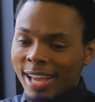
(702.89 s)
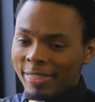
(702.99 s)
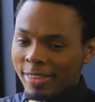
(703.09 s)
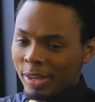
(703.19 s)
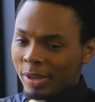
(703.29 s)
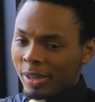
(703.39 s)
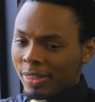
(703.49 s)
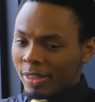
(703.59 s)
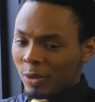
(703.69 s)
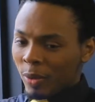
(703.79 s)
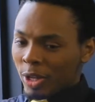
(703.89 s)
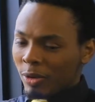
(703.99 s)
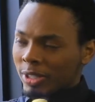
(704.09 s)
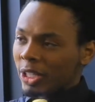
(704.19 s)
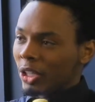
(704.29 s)
I think. I think the way you
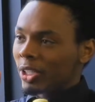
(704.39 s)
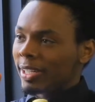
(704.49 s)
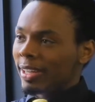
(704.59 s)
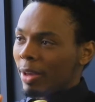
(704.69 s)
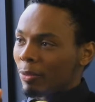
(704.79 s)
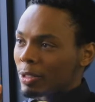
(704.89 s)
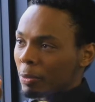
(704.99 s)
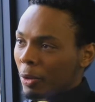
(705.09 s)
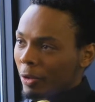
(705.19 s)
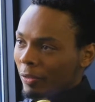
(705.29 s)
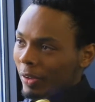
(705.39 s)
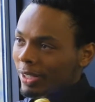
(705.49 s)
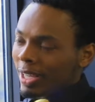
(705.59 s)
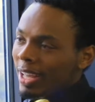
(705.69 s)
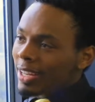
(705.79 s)
articulated that was
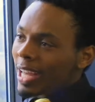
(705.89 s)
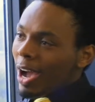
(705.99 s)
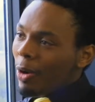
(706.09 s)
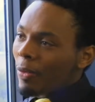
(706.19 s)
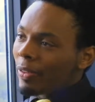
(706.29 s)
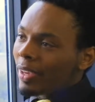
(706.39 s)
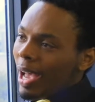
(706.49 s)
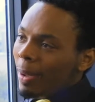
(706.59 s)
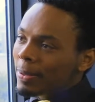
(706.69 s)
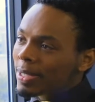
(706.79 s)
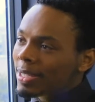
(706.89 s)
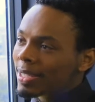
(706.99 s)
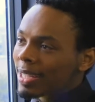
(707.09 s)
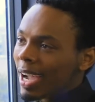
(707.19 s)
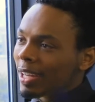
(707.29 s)
perfect. Now, on the opposite
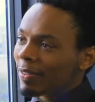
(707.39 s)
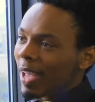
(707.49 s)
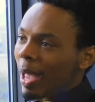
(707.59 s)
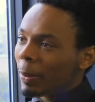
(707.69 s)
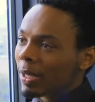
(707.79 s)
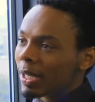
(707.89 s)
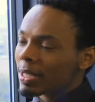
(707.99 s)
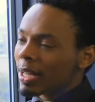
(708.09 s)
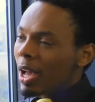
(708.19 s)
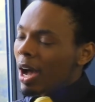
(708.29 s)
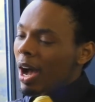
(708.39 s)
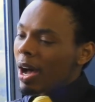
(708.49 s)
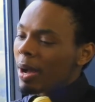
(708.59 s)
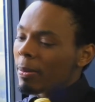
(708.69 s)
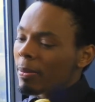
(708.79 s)
side of happiness.
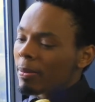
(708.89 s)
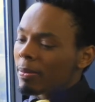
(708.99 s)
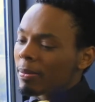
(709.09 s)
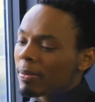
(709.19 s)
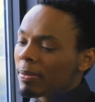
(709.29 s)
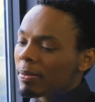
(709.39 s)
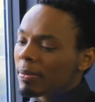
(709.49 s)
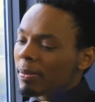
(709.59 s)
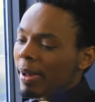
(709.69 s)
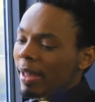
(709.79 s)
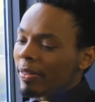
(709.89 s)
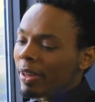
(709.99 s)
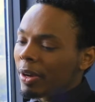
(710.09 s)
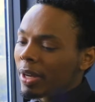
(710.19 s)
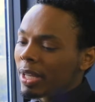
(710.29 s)
Um,
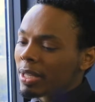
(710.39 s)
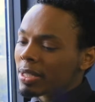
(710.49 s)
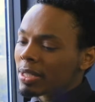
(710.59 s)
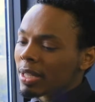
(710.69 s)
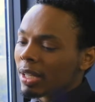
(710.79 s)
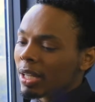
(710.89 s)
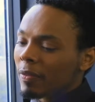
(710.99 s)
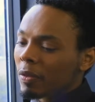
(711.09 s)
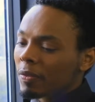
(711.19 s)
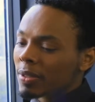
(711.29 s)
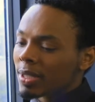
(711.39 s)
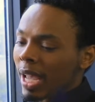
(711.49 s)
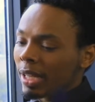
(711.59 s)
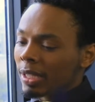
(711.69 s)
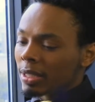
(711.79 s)
There is a level of
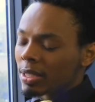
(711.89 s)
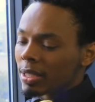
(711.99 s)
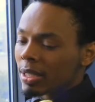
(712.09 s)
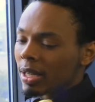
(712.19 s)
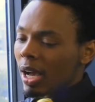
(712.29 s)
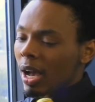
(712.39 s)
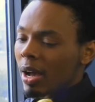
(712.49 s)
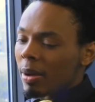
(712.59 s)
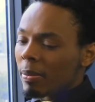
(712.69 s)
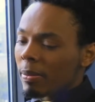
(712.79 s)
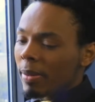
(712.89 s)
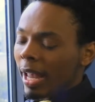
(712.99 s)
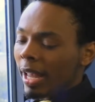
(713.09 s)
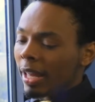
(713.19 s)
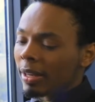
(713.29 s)
sadness, um,
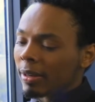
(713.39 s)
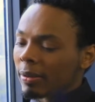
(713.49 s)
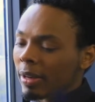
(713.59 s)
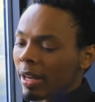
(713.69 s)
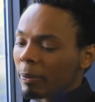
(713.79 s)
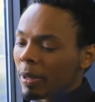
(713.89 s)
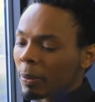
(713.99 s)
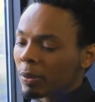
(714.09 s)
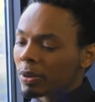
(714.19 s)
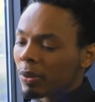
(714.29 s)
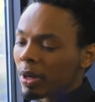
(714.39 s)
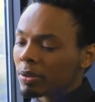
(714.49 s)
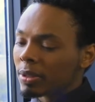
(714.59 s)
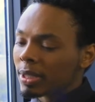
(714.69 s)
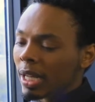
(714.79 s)
and and people don't
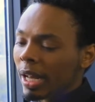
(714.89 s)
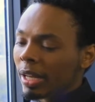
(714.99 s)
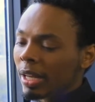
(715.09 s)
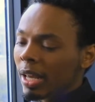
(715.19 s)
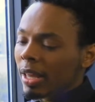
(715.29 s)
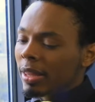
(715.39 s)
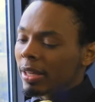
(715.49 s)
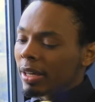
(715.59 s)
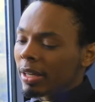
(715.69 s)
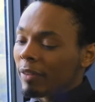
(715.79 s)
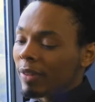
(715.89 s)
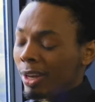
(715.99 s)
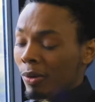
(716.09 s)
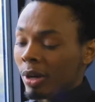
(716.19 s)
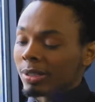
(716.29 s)
understand the, if they
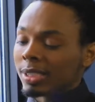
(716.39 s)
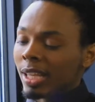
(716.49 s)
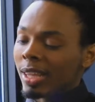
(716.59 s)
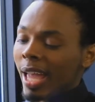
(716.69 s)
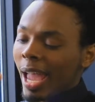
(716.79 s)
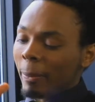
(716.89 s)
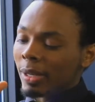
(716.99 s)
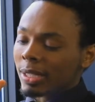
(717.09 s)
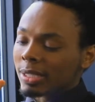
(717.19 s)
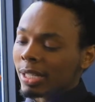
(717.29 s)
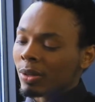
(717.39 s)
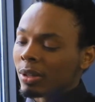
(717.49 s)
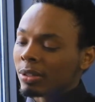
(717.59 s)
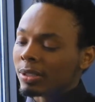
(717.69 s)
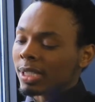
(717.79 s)
don't understand the happiness, they don't
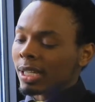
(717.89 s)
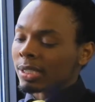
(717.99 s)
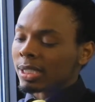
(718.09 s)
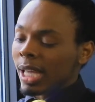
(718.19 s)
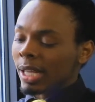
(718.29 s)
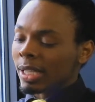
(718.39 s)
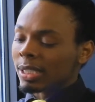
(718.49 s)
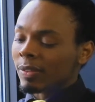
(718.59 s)
understand the sadness.